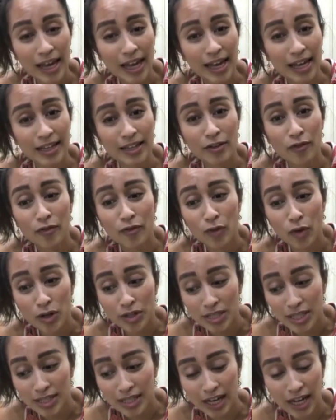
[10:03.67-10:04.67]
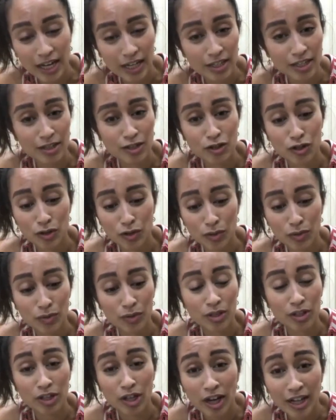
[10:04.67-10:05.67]
it forces us
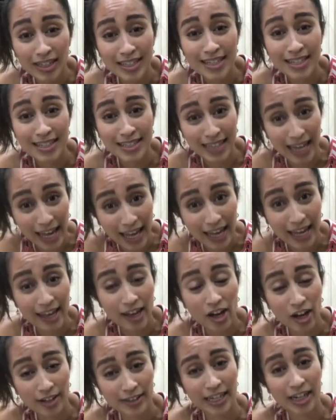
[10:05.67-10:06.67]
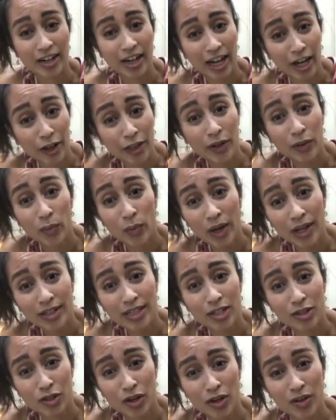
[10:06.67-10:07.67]
to not stay on our health and
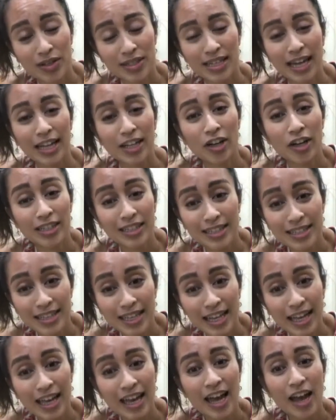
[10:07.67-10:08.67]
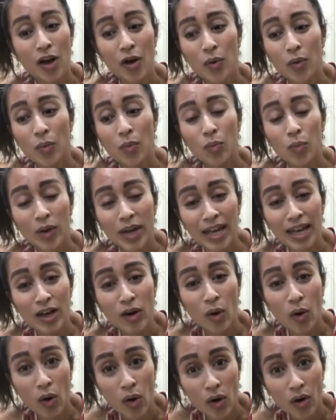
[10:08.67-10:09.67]
wellness goals. And honestly,
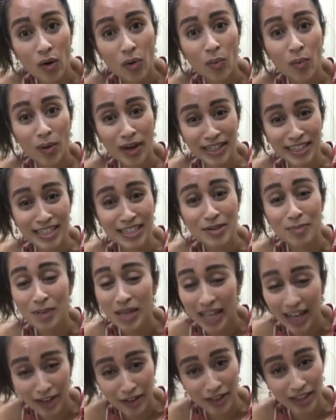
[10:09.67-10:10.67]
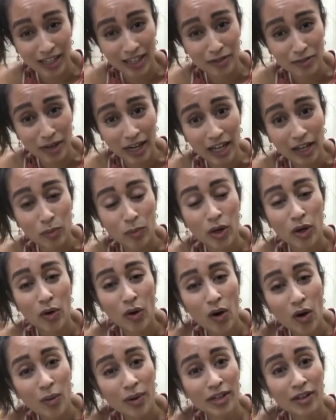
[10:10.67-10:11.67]
we all want to be healthy, right? We
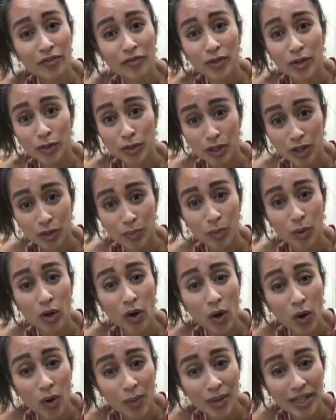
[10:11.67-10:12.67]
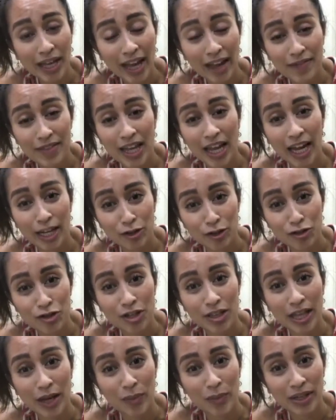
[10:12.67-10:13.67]
all want to feel good. We all want to have the
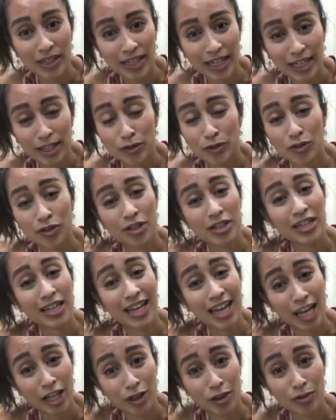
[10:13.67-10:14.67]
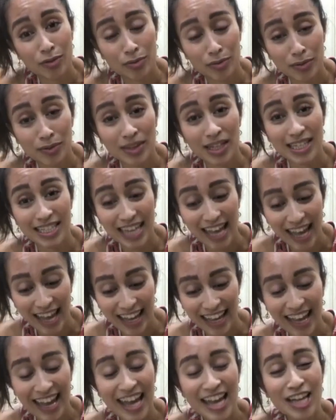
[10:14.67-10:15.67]
energy that we need in order to get through the
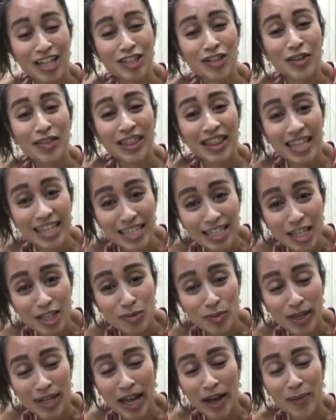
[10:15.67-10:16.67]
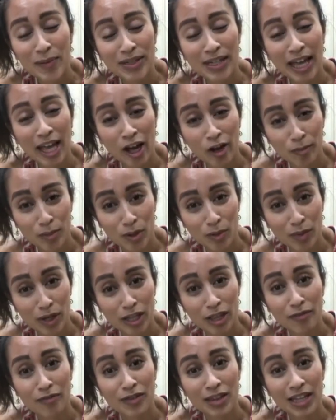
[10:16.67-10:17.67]
day. So this is what I want to help you
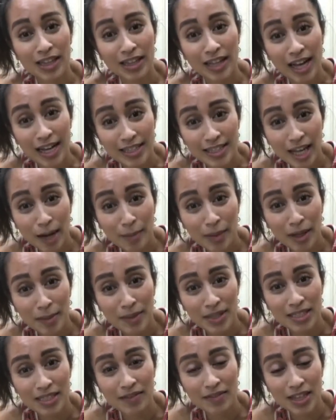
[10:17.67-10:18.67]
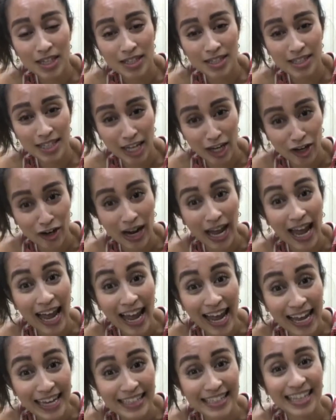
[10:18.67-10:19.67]
with for the last couple of months of this year
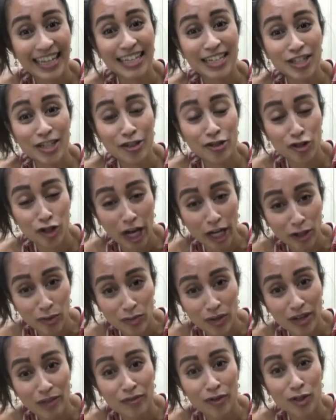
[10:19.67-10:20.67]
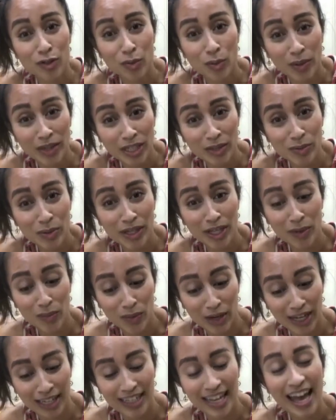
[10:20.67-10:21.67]
and into January for
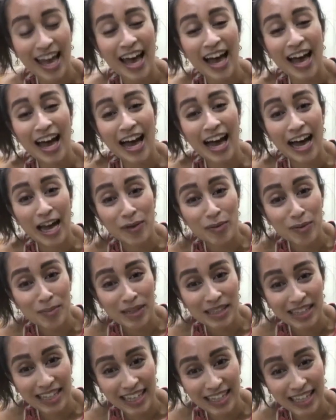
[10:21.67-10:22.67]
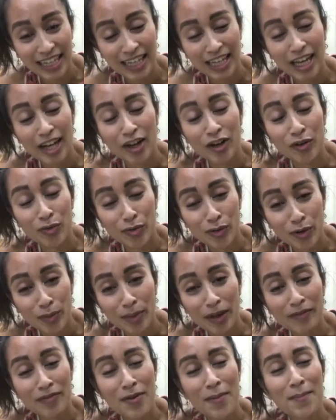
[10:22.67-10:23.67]
2021. I will be leading a
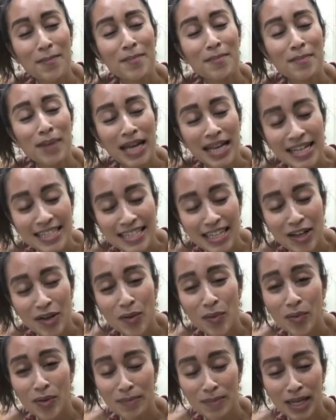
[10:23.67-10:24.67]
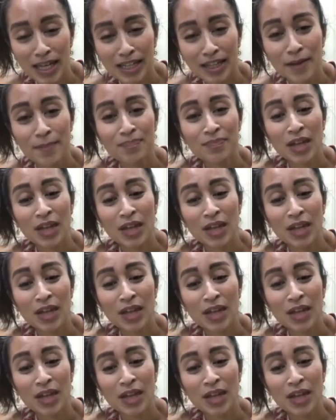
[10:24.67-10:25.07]
group of amazing women